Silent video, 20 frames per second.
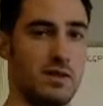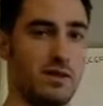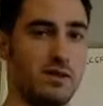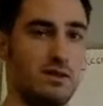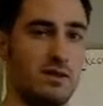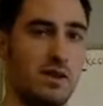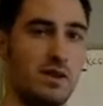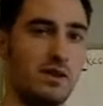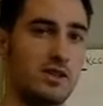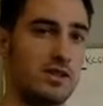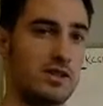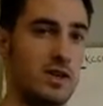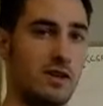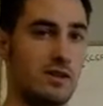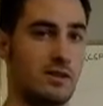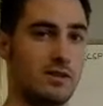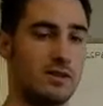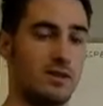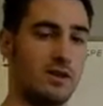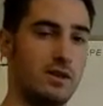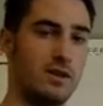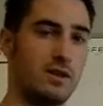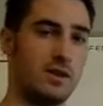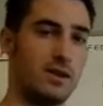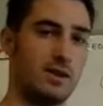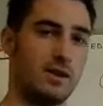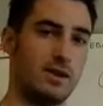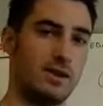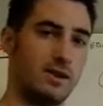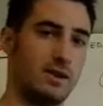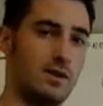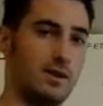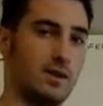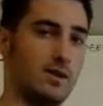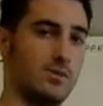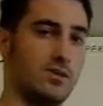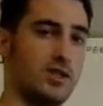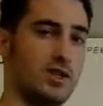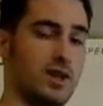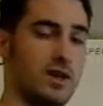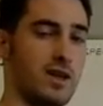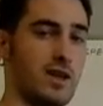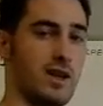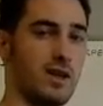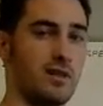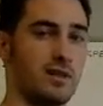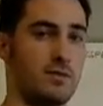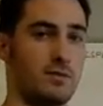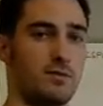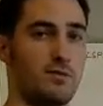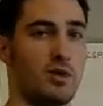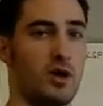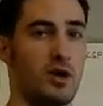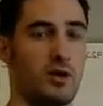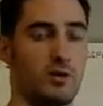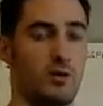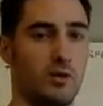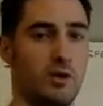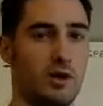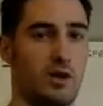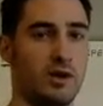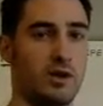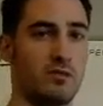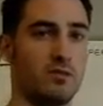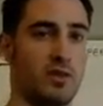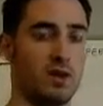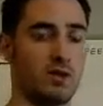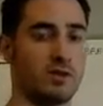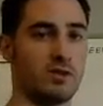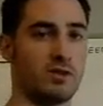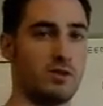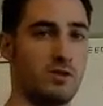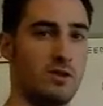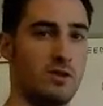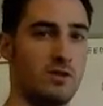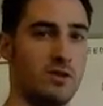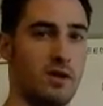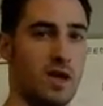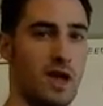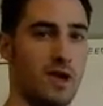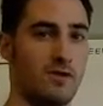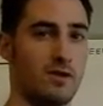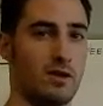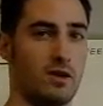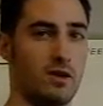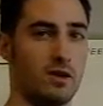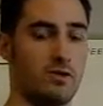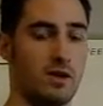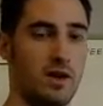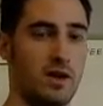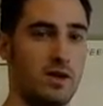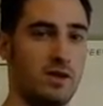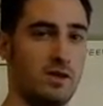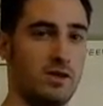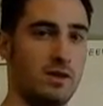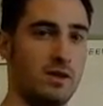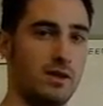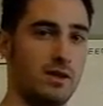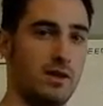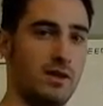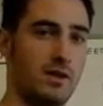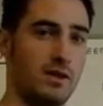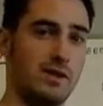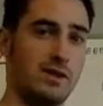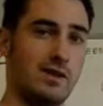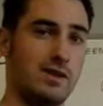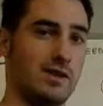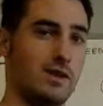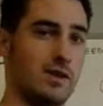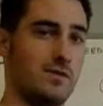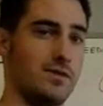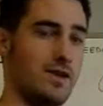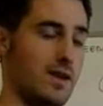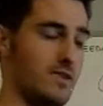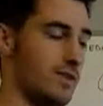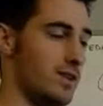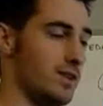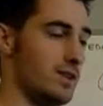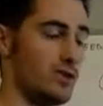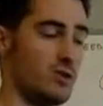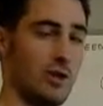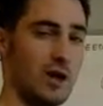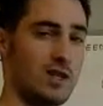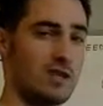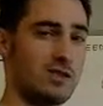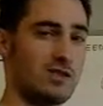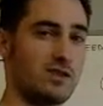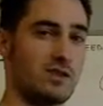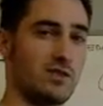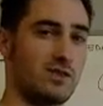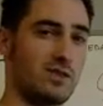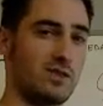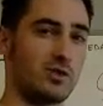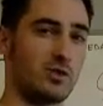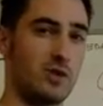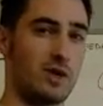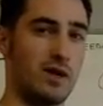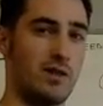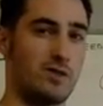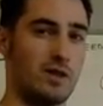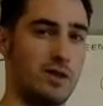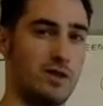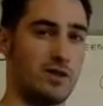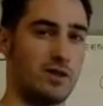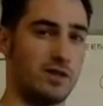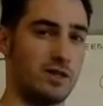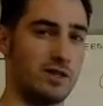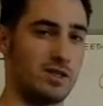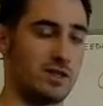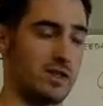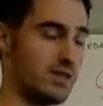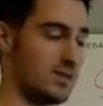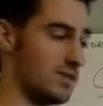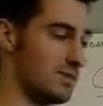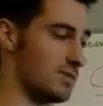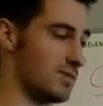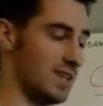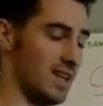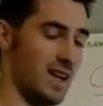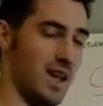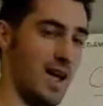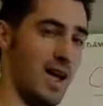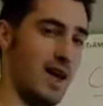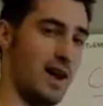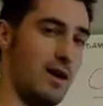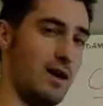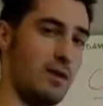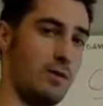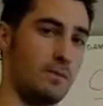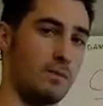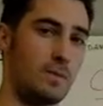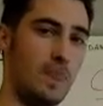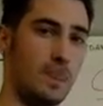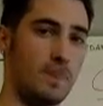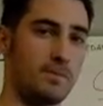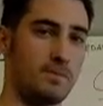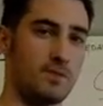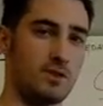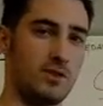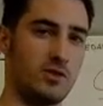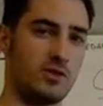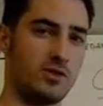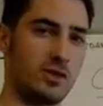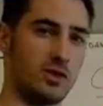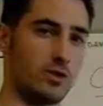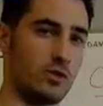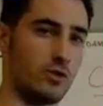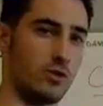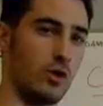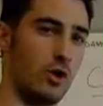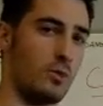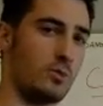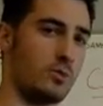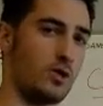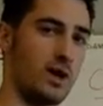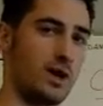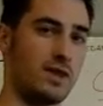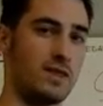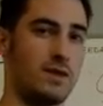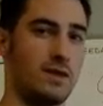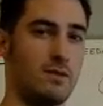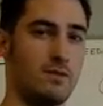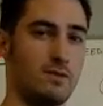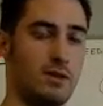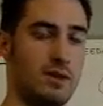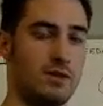in a nutshell. Check out part 1 and part 2 if you haven't already. If you have any questions on these 3 different energy systems and how you should incorporate them